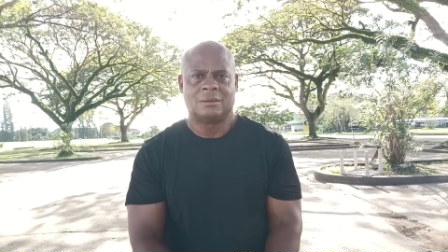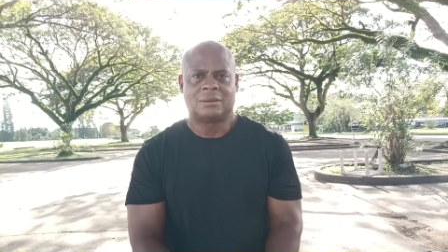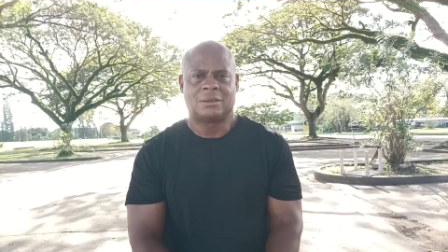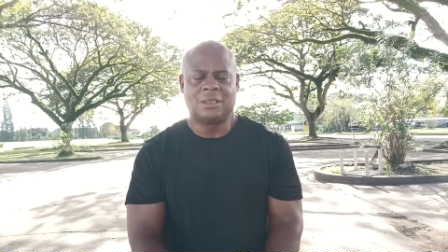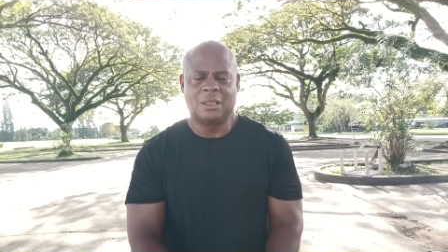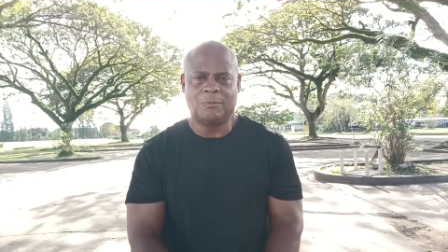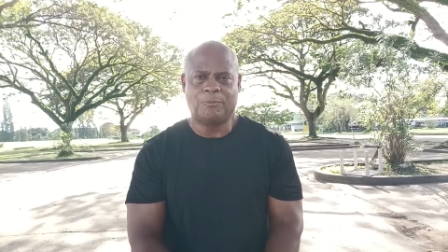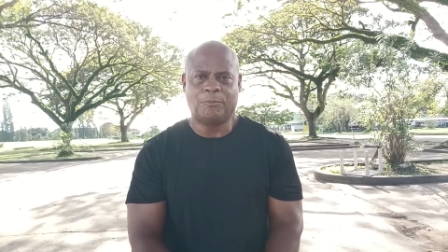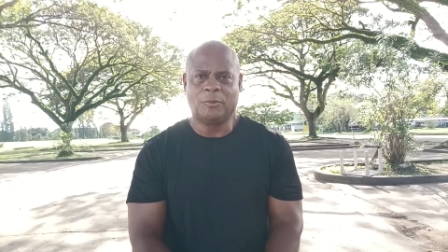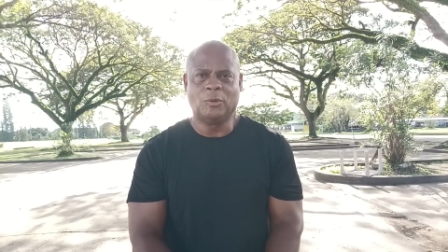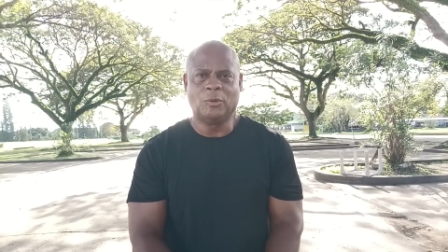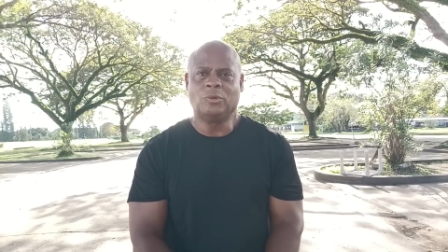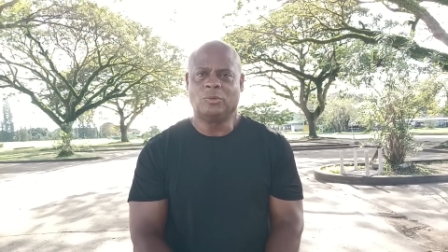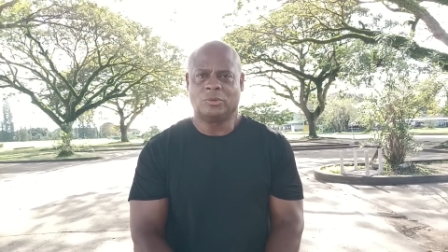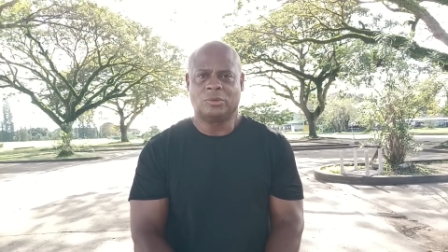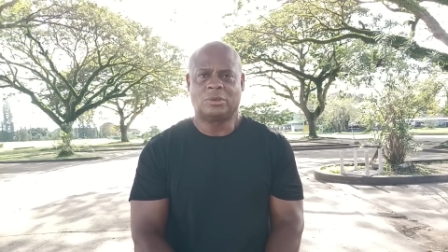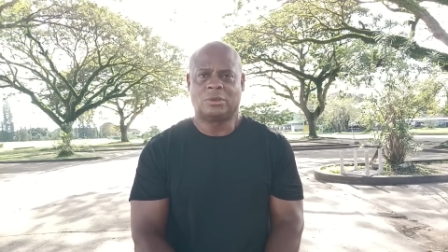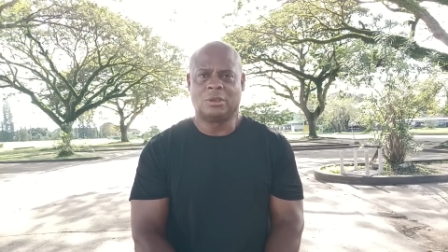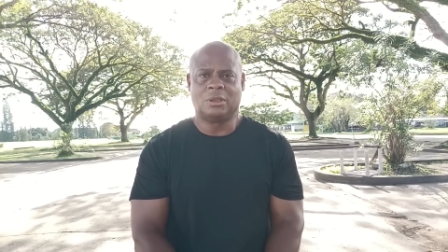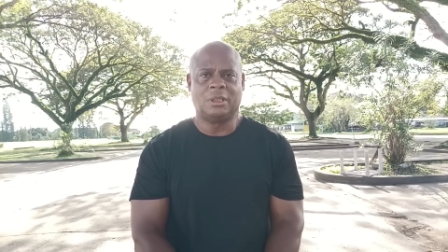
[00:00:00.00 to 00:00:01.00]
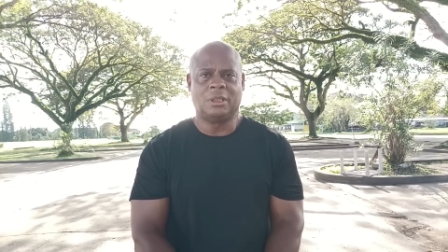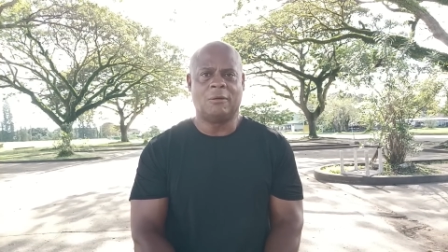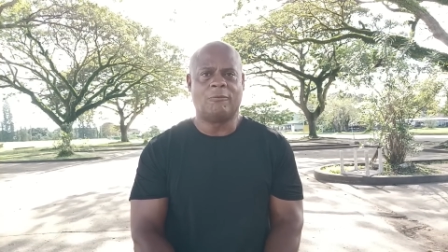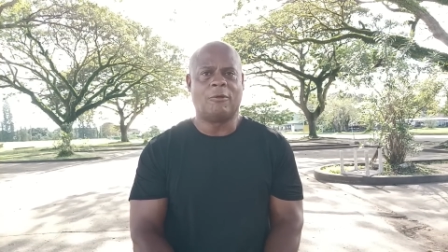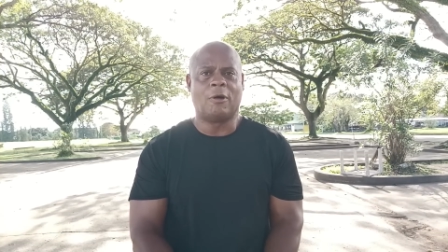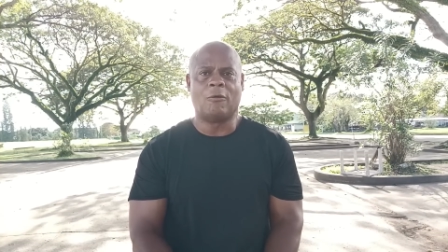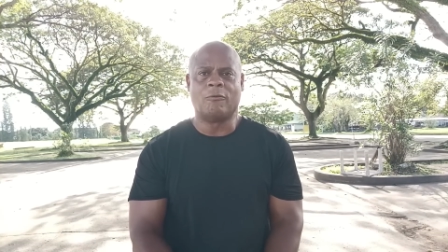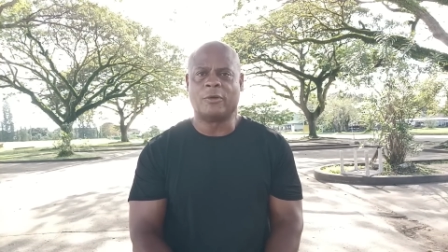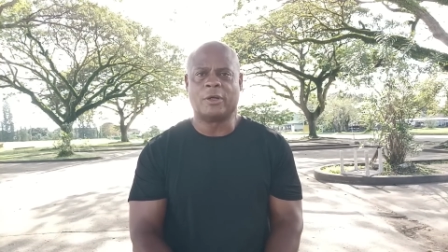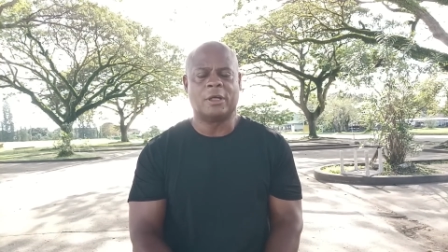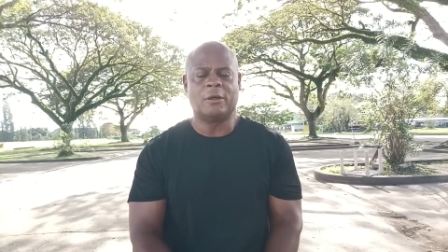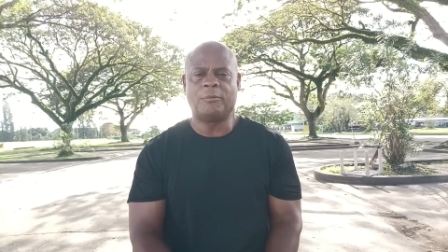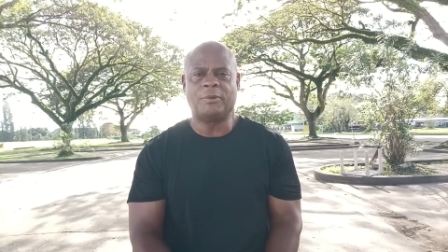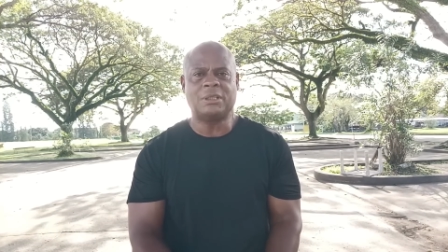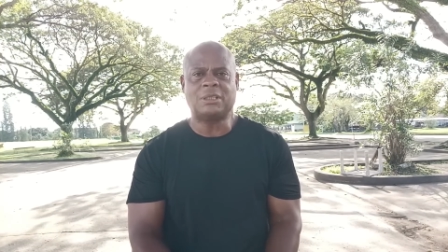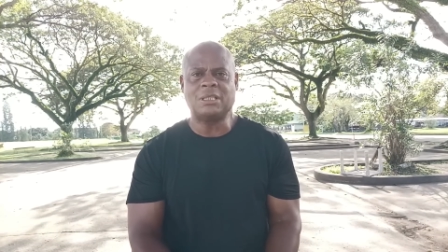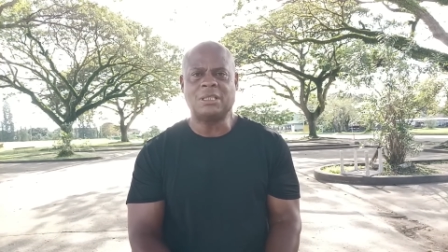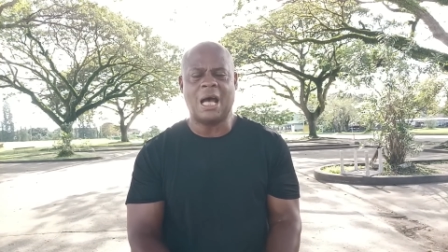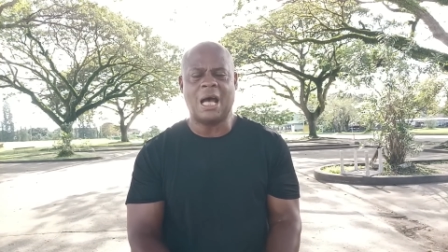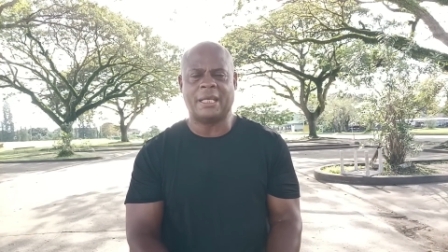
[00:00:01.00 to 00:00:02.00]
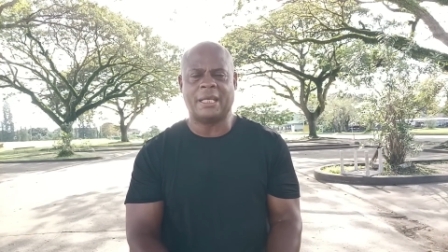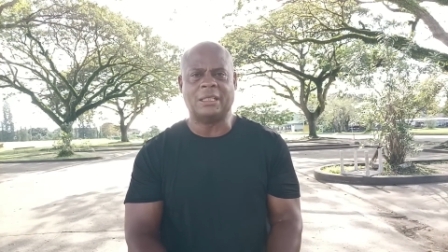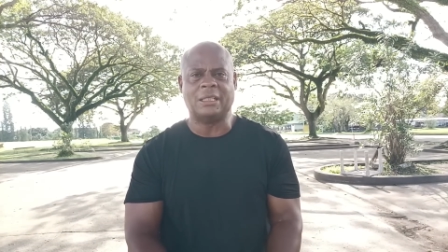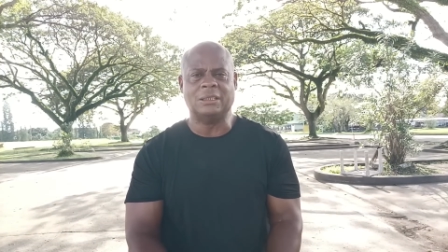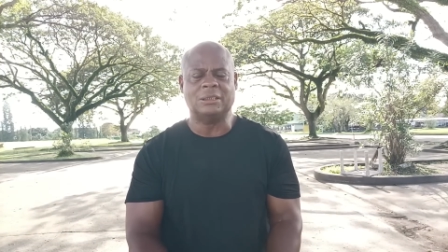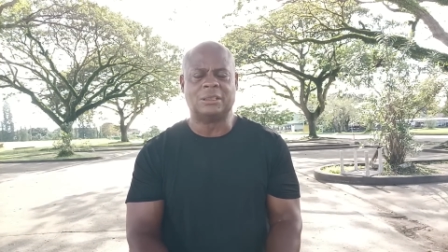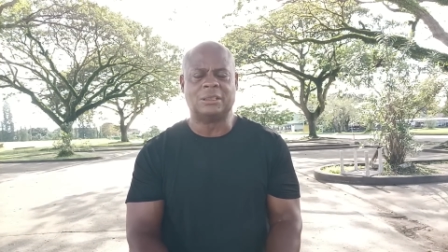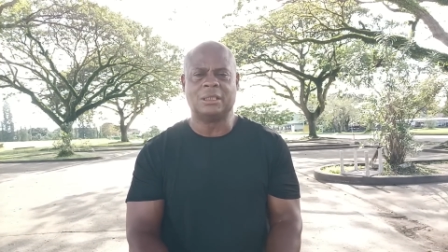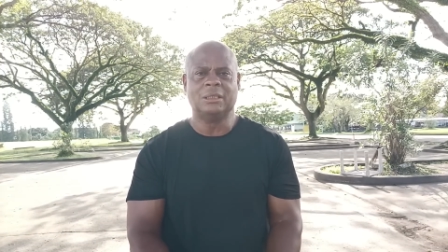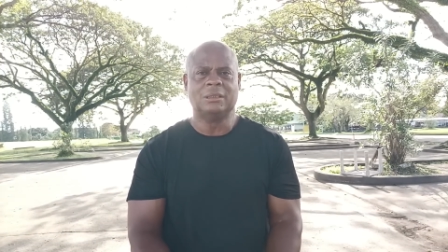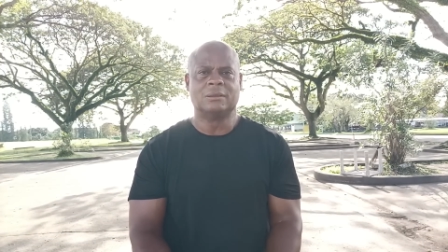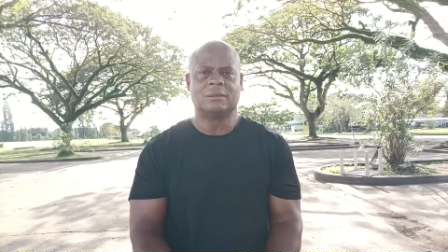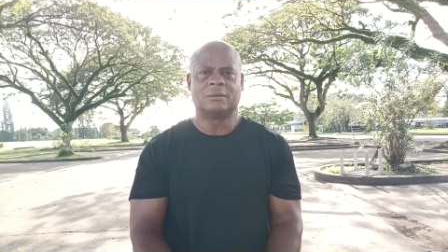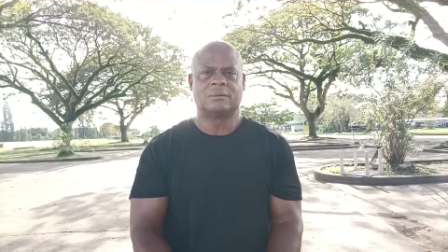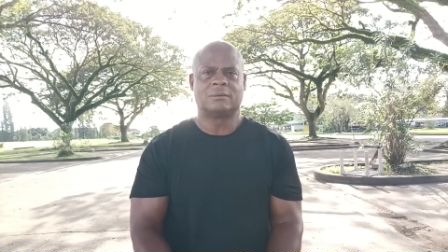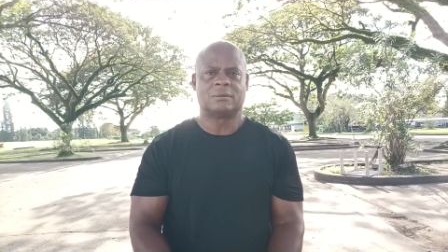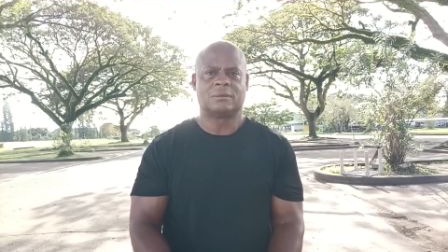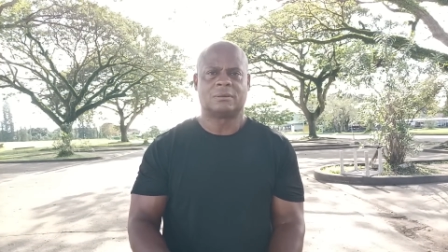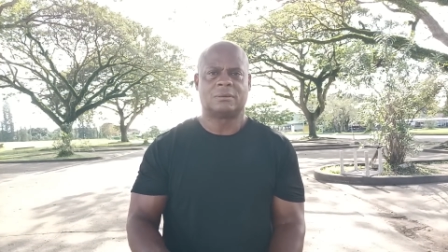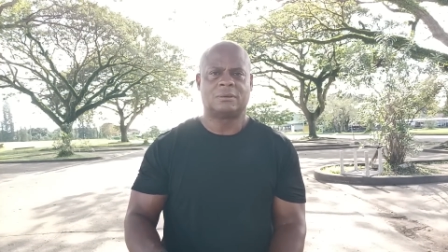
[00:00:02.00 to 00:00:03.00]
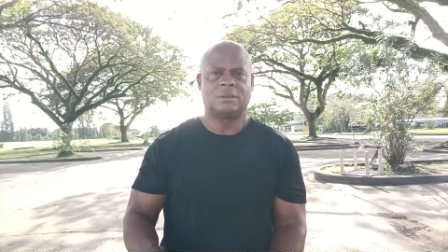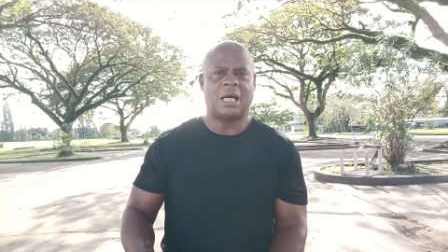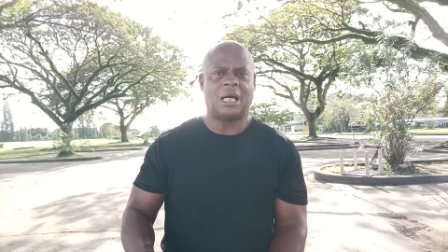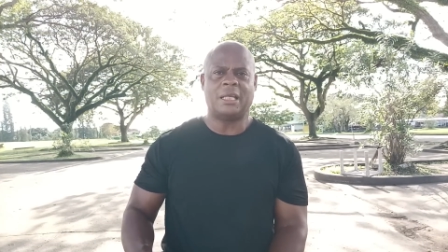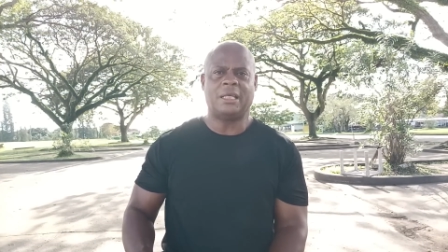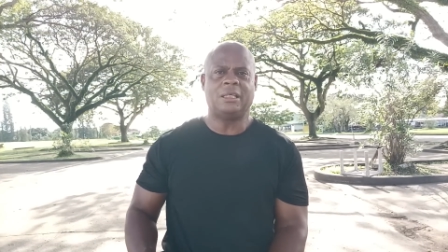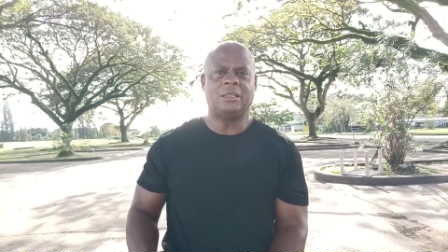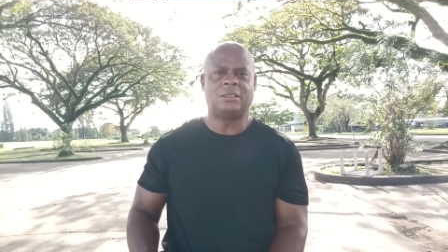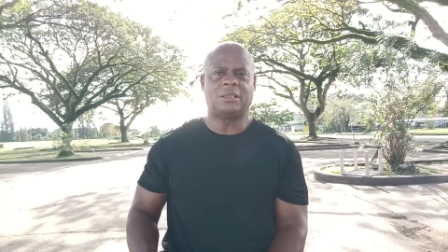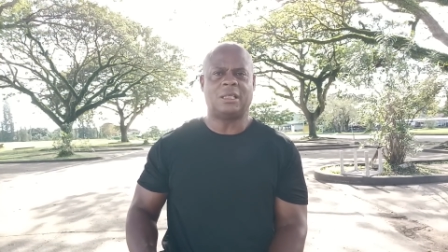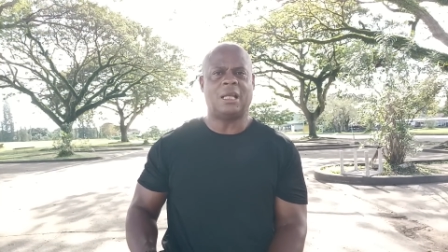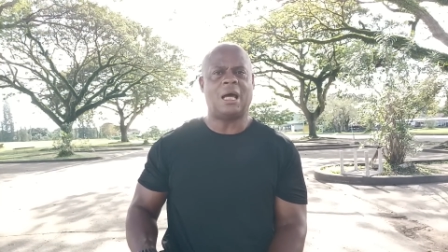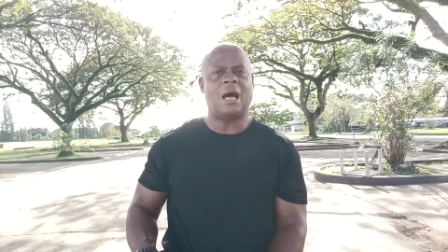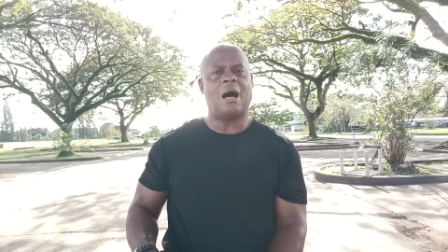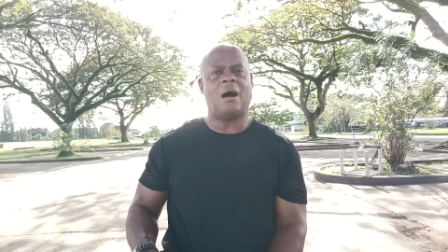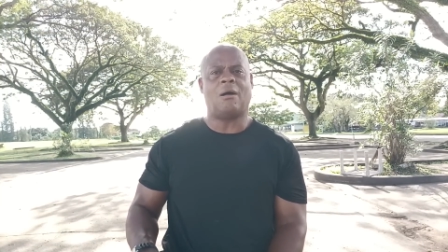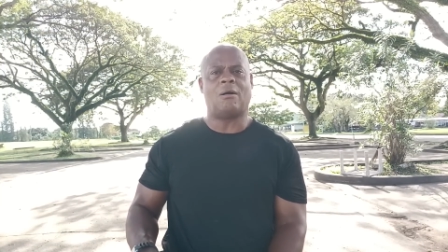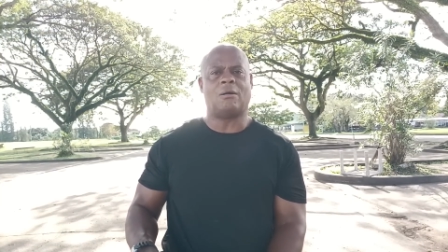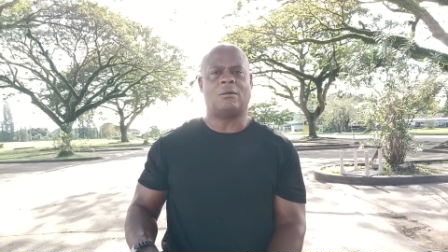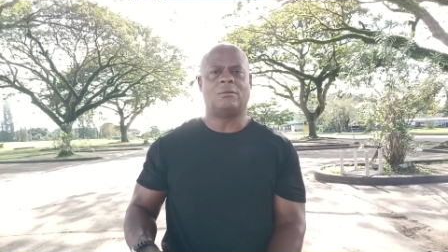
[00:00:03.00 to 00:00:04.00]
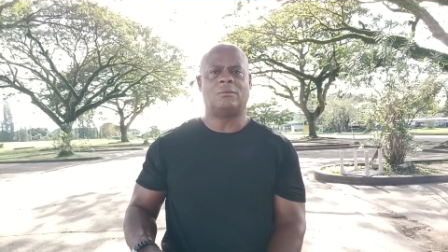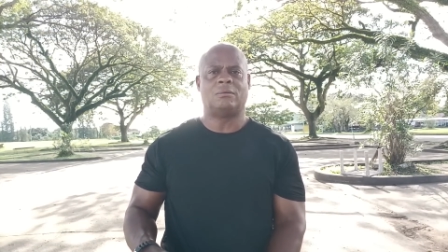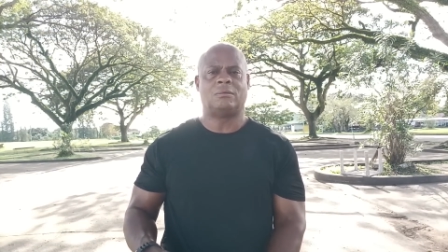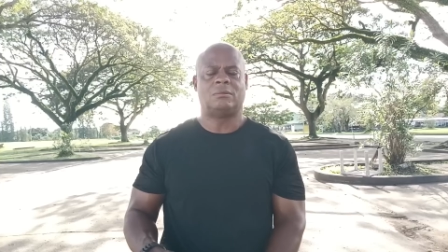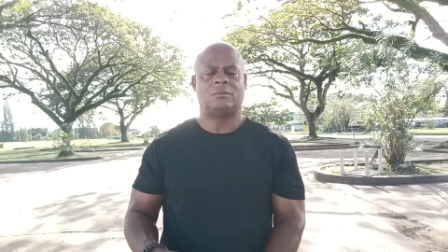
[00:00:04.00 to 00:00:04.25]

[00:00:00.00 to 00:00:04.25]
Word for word: simple to live over here, but it's not easy. Not easy at all.